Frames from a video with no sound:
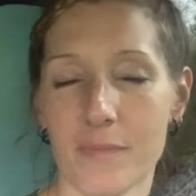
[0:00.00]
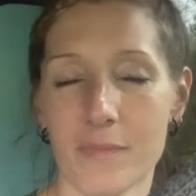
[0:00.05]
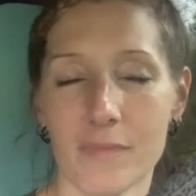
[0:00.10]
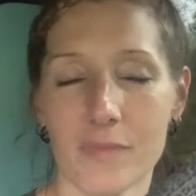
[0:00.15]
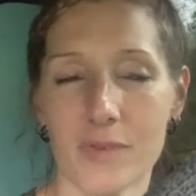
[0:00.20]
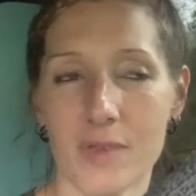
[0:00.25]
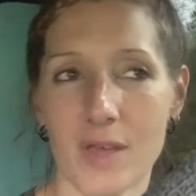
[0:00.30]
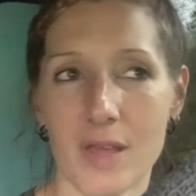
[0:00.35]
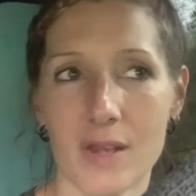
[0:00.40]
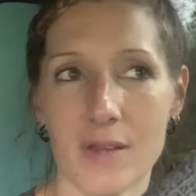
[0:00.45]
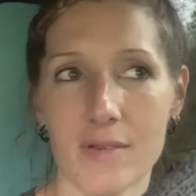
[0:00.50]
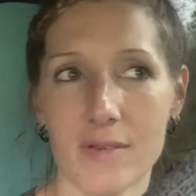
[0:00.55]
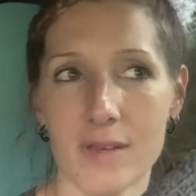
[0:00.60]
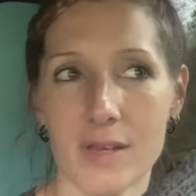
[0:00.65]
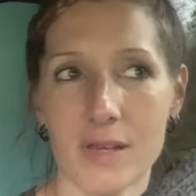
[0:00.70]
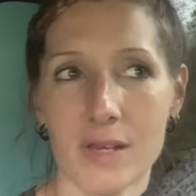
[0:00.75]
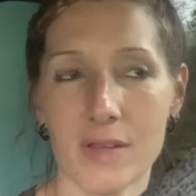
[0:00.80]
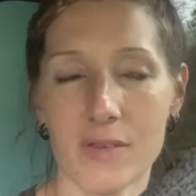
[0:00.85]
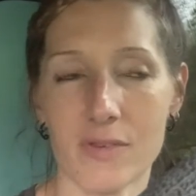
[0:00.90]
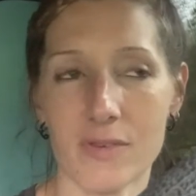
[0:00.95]
said
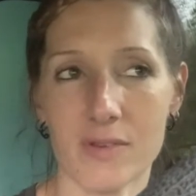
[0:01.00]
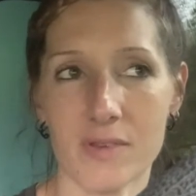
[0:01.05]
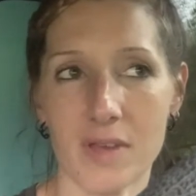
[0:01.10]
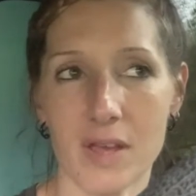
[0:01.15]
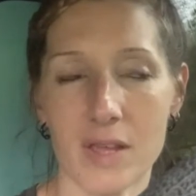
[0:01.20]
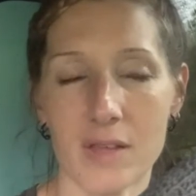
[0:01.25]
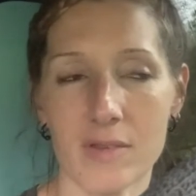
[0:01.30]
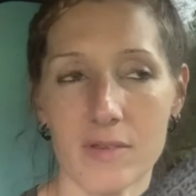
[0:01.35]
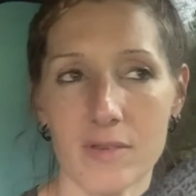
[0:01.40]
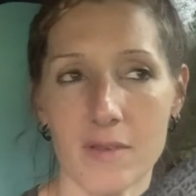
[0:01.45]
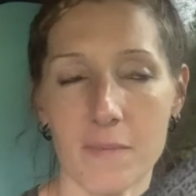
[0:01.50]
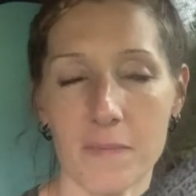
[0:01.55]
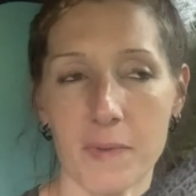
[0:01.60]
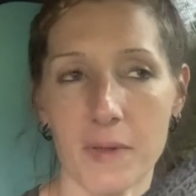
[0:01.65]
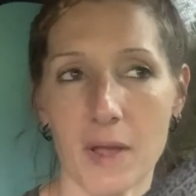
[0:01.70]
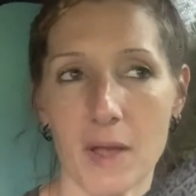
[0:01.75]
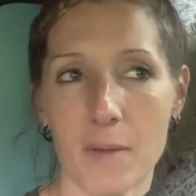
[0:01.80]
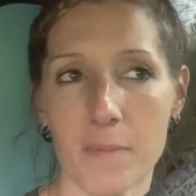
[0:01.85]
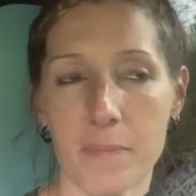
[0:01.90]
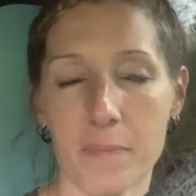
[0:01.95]
he needs to tighten
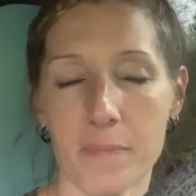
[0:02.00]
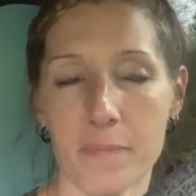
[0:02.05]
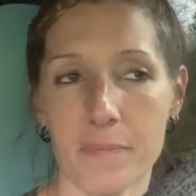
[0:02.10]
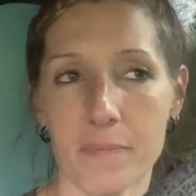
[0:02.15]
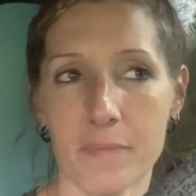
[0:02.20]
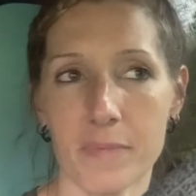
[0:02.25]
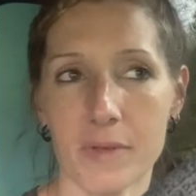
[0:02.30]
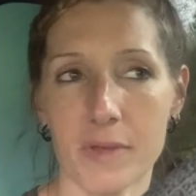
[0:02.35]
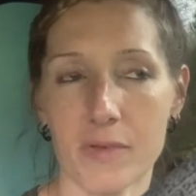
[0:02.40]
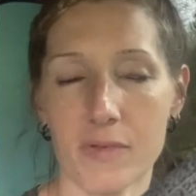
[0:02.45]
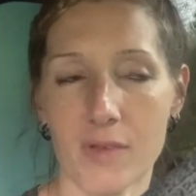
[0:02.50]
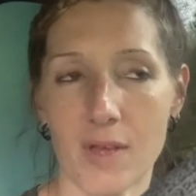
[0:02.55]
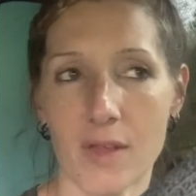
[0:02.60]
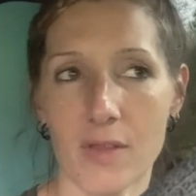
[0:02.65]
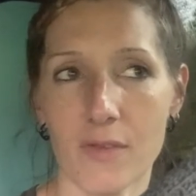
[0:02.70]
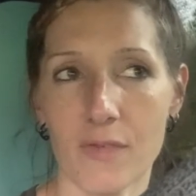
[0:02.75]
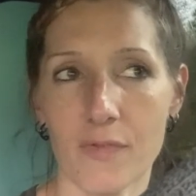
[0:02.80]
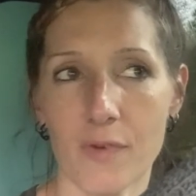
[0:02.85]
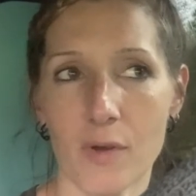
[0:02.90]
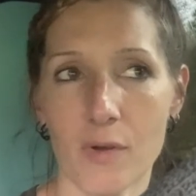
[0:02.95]
something up inside
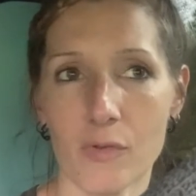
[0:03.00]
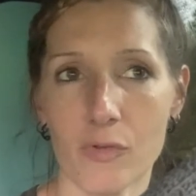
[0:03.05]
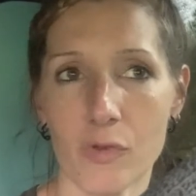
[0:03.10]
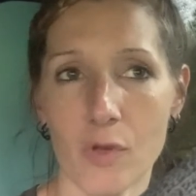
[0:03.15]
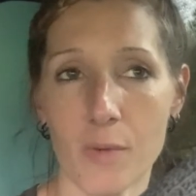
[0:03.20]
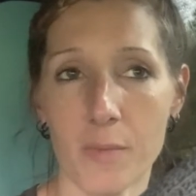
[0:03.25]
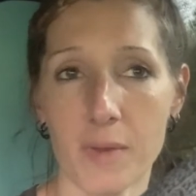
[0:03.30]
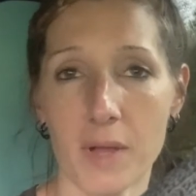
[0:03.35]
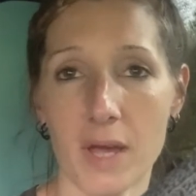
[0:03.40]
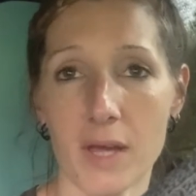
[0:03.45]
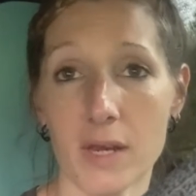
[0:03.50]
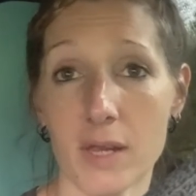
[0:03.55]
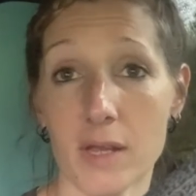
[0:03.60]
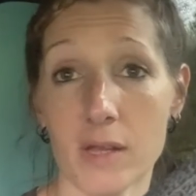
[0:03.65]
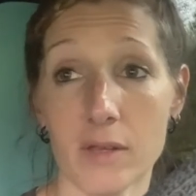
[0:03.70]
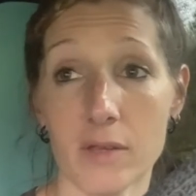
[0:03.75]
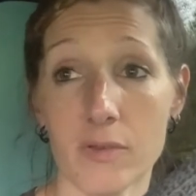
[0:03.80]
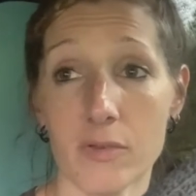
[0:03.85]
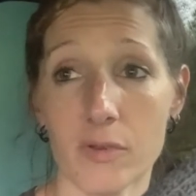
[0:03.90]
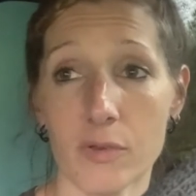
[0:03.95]
the phone. So I'm glad he at
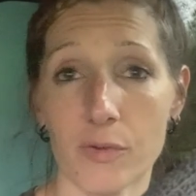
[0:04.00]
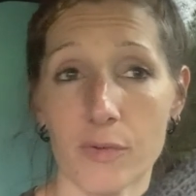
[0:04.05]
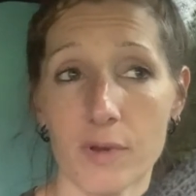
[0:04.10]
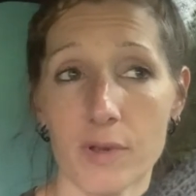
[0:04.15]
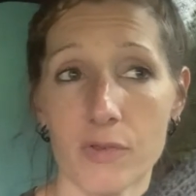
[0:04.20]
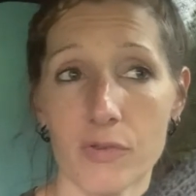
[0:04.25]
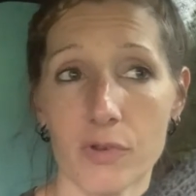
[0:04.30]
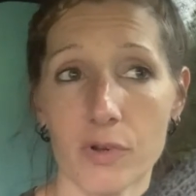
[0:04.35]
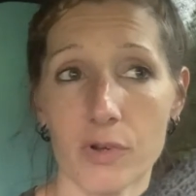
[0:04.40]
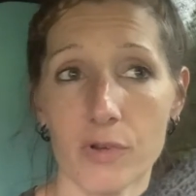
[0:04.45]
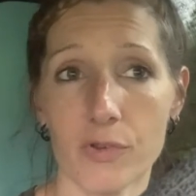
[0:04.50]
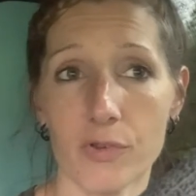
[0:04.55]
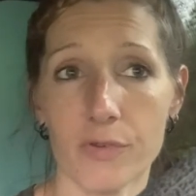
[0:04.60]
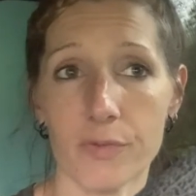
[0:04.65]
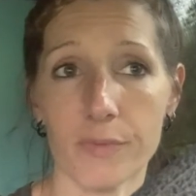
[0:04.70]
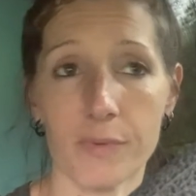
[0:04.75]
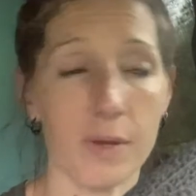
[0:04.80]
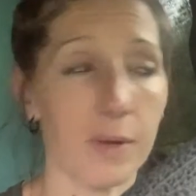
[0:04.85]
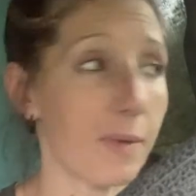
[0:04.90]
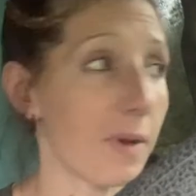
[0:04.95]
least did the research.
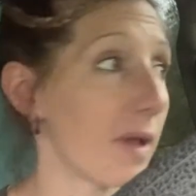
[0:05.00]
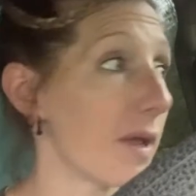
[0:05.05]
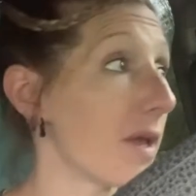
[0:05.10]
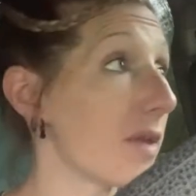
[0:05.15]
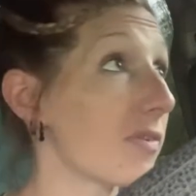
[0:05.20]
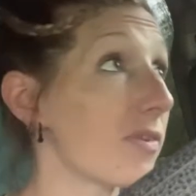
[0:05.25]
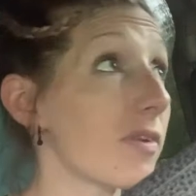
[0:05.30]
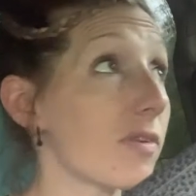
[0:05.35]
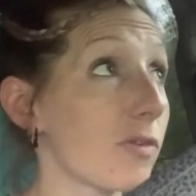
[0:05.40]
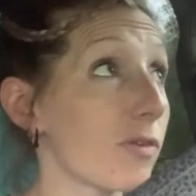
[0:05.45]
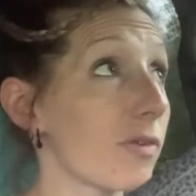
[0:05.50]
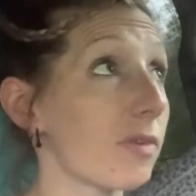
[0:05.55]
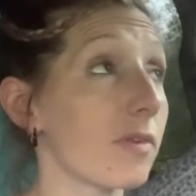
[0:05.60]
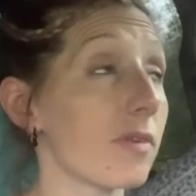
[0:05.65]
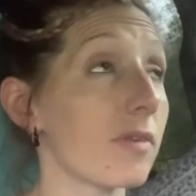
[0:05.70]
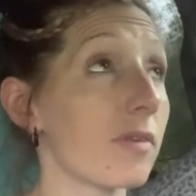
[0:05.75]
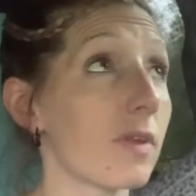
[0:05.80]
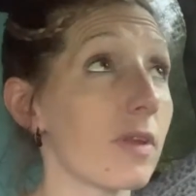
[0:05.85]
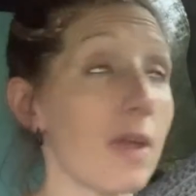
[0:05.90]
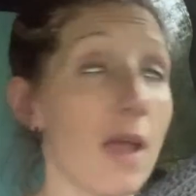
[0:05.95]
Anyway, is this
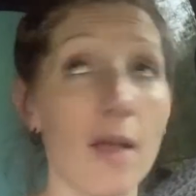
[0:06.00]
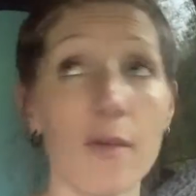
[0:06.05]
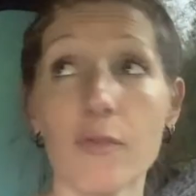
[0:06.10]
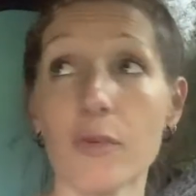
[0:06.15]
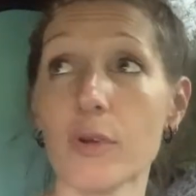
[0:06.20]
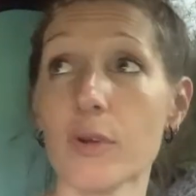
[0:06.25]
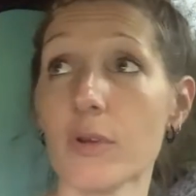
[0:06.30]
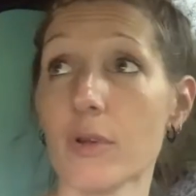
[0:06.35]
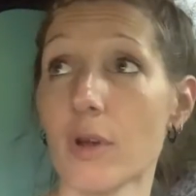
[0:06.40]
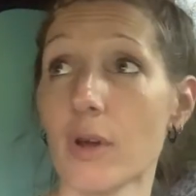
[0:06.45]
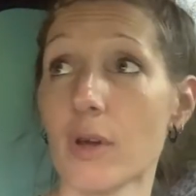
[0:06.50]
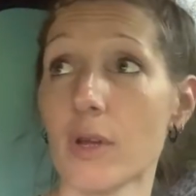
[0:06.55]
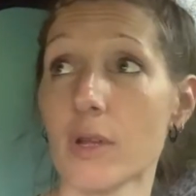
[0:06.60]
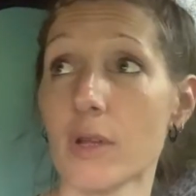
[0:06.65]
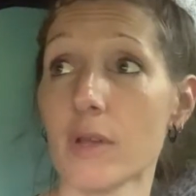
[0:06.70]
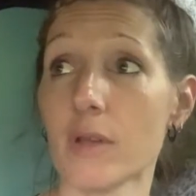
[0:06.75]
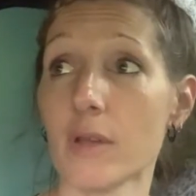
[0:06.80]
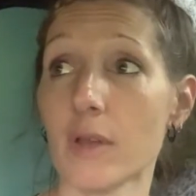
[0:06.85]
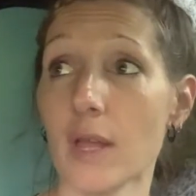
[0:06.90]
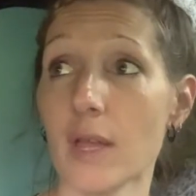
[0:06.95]
ever
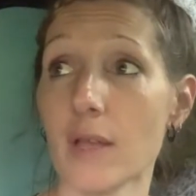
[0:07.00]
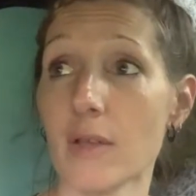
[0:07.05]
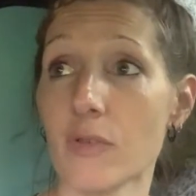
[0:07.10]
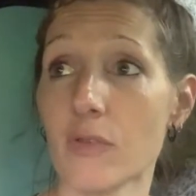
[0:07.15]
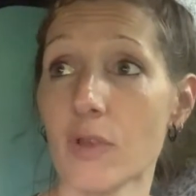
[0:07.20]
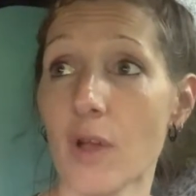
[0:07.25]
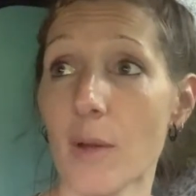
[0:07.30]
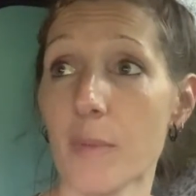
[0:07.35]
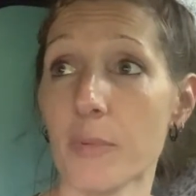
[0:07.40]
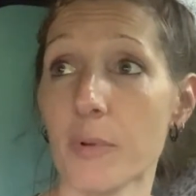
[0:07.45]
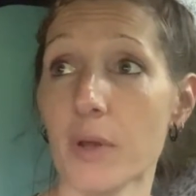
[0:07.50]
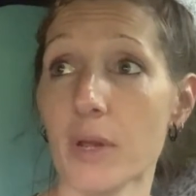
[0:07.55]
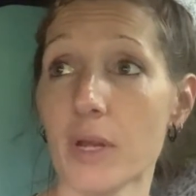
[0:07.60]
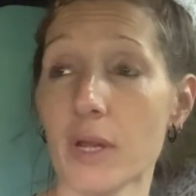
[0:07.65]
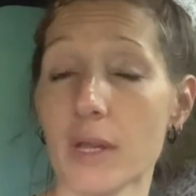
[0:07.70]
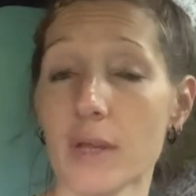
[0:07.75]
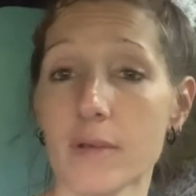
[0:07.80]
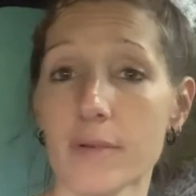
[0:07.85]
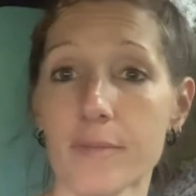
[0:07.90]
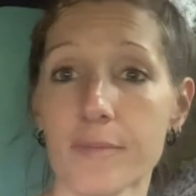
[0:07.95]
gonna like stop raining?